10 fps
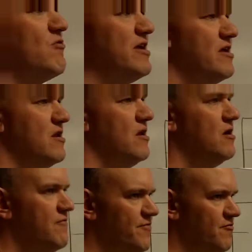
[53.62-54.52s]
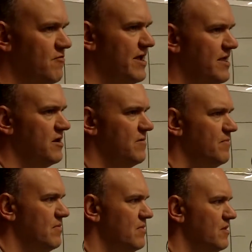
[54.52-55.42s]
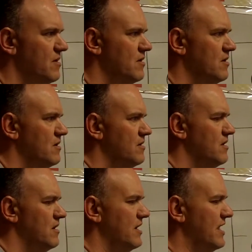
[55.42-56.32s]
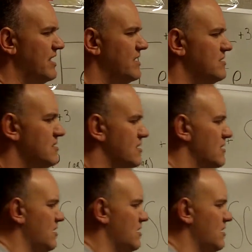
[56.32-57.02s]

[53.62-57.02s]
rid of the red. And